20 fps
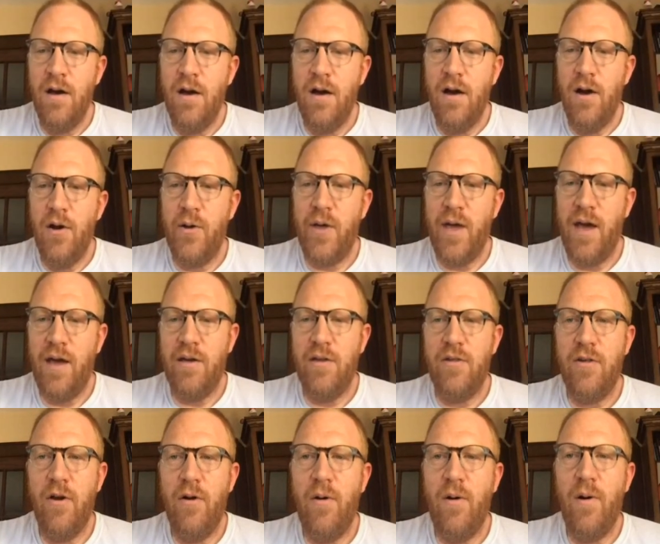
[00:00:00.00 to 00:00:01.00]
Okay,
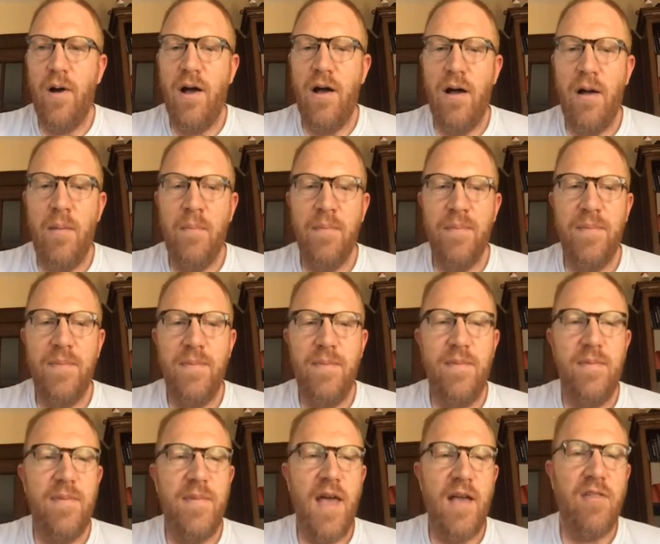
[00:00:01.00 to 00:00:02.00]
so
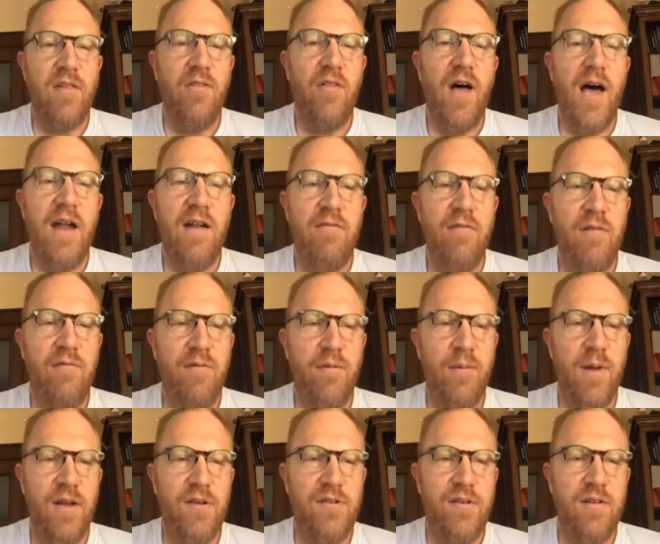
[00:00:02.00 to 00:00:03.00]
that's a lot of
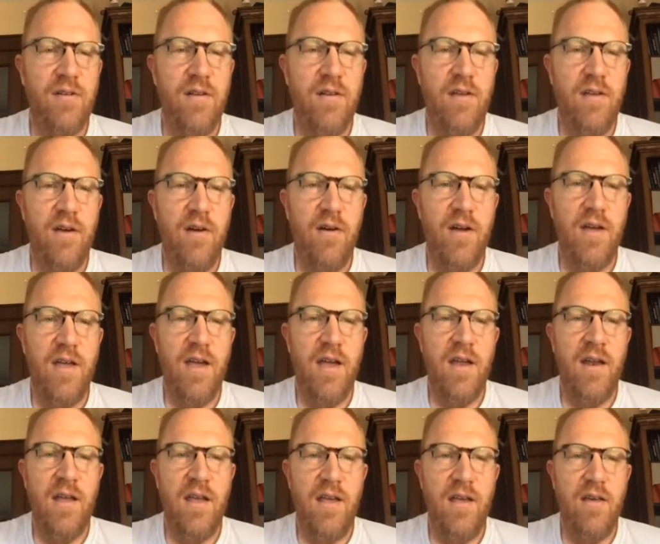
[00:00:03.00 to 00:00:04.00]
information. Here again
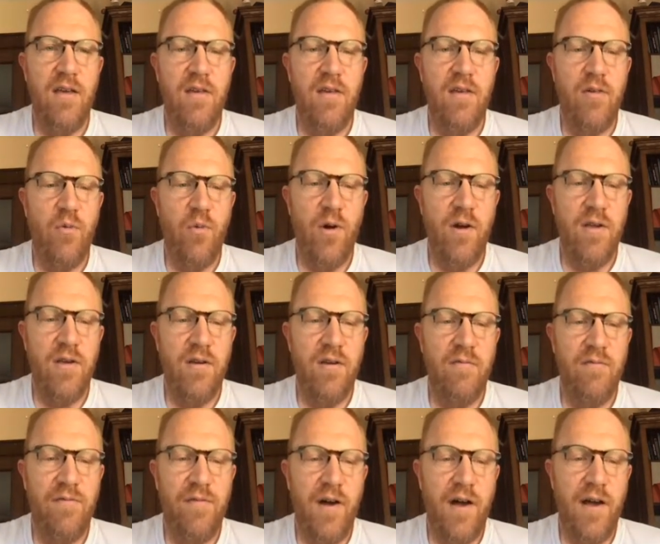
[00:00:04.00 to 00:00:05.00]
is where you can
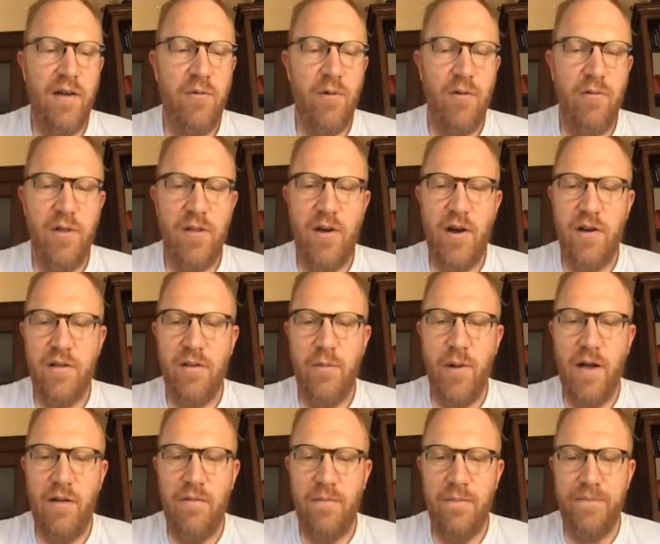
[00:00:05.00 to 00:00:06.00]
find what we talked
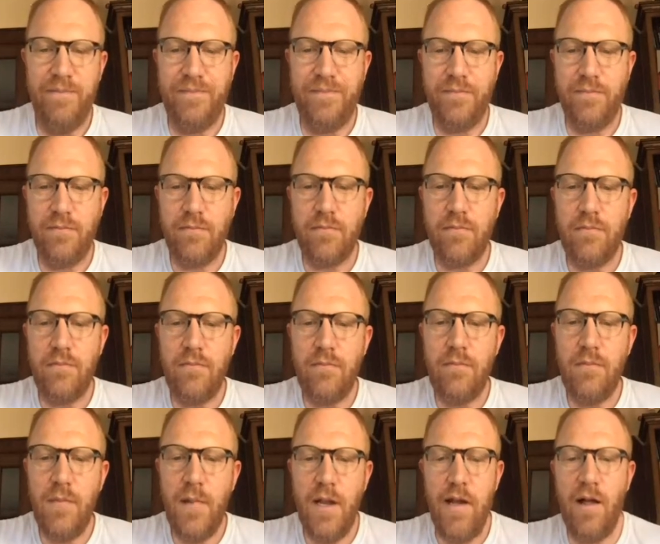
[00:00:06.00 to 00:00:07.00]
about.
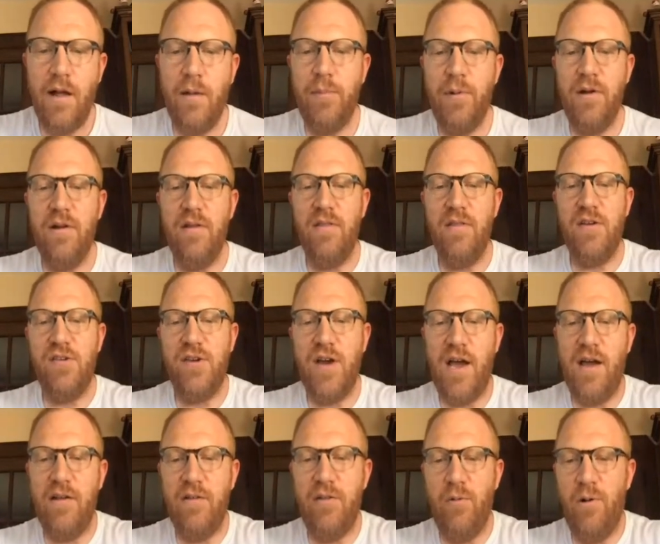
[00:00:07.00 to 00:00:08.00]
I'll put it in the chat
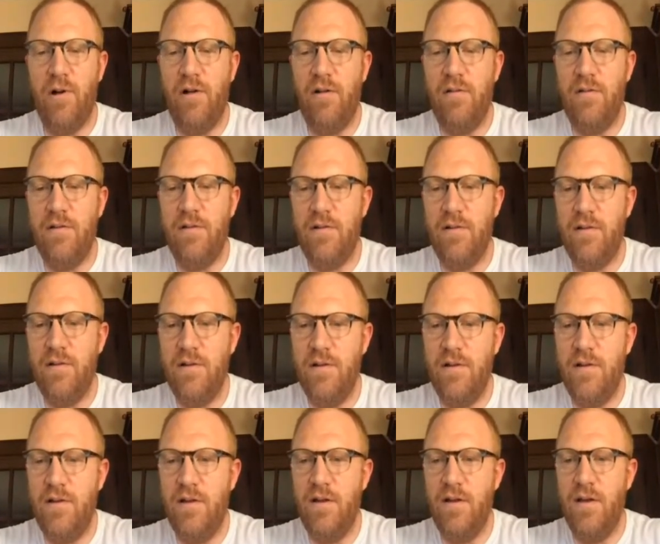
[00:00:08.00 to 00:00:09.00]
as well.
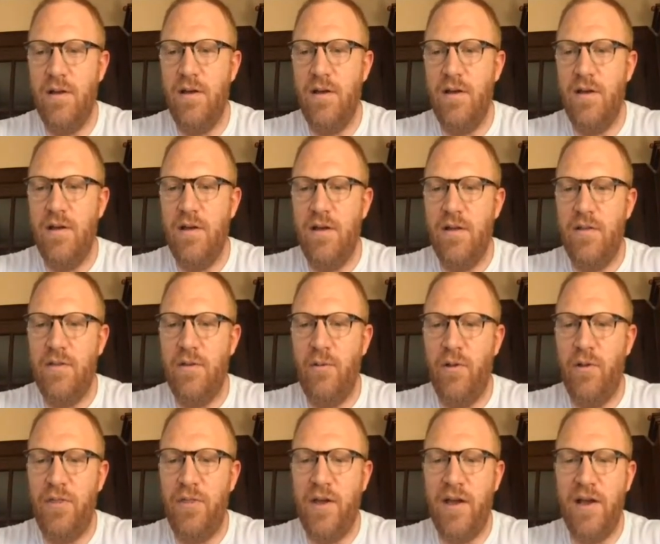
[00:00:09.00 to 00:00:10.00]
The
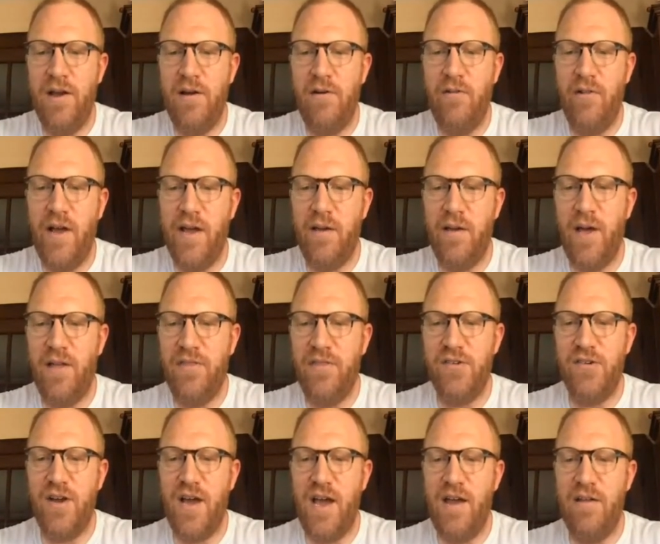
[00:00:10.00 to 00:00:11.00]
one thing I don't like about the
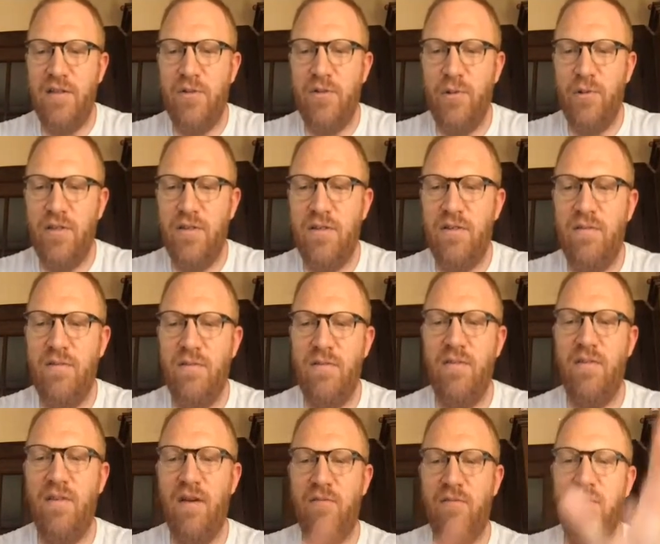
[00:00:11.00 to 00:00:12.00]
chat is once
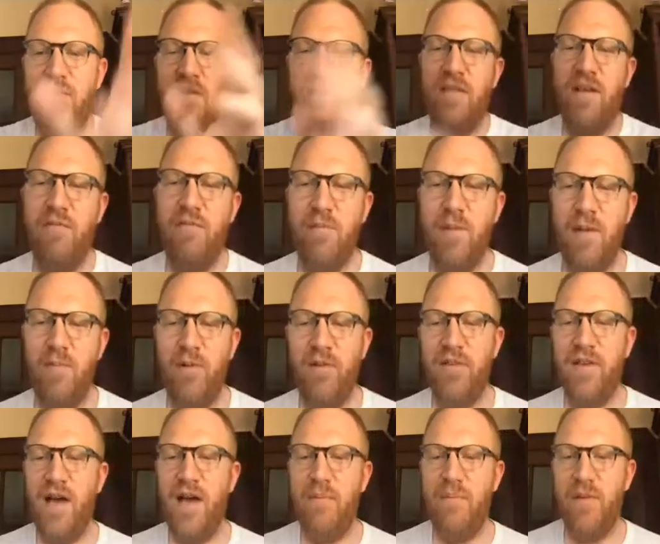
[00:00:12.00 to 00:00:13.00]
enough people
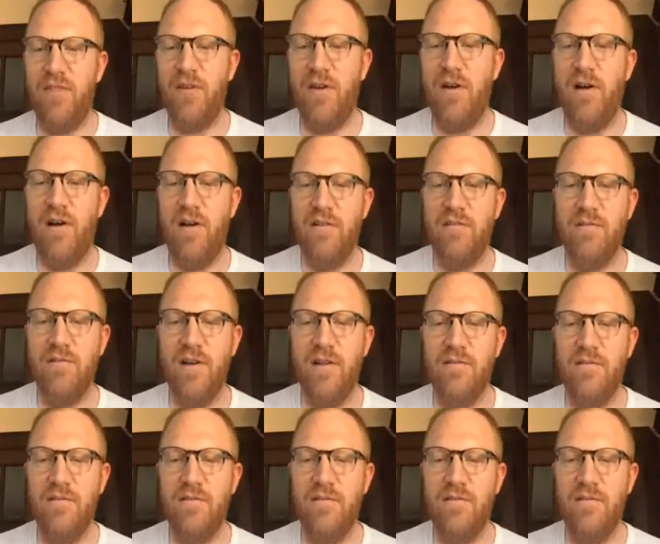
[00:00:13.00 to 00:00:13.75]
type, it's gone, right?